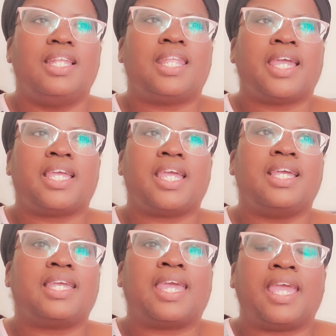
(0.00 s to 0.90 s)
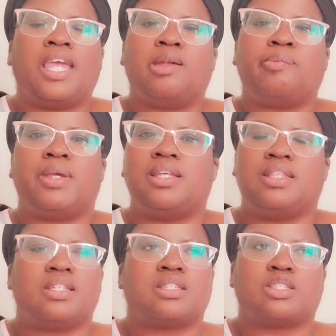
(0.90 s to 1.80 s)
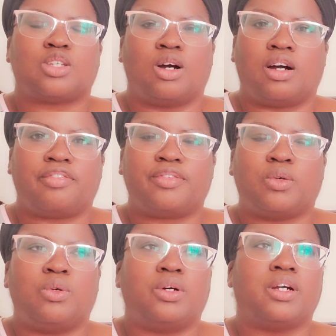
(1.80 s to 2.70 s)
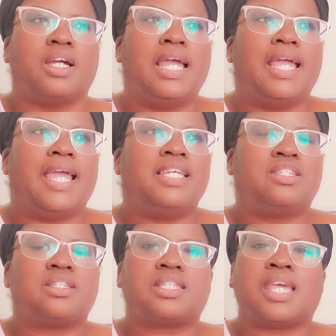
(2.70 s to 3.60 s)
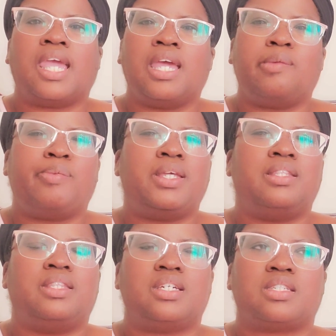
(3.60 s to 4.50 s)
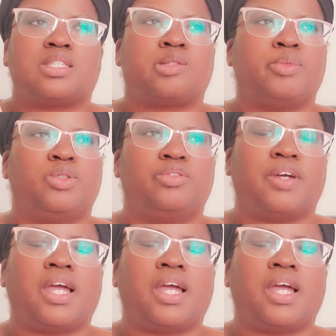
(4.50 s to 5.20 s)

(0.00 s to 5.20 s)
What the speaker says: Like it can't be this soft, or it just can't be this smooth.